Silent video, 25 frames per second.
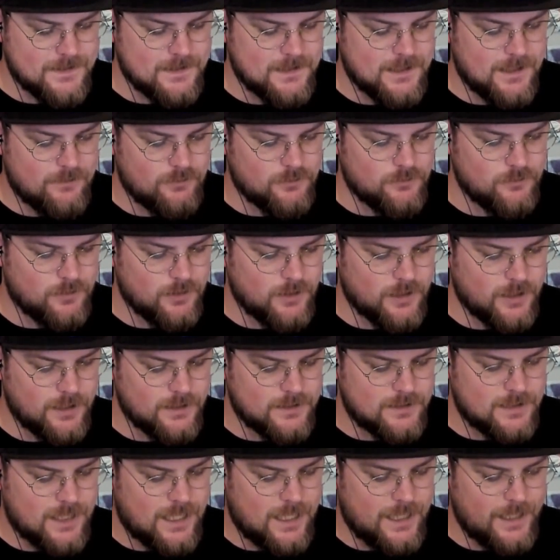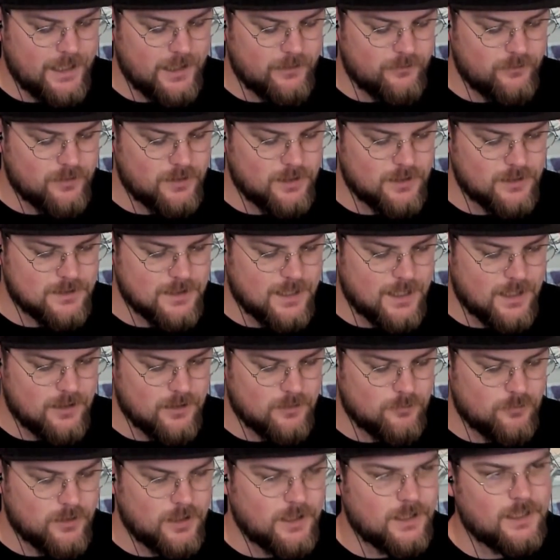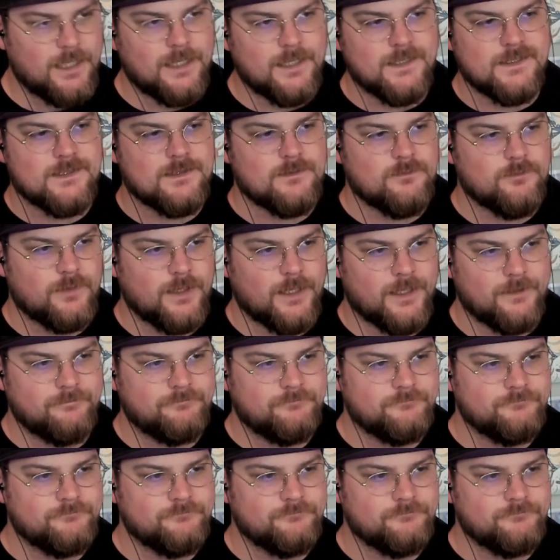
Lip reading: and that would really tie everything together pretty nice, but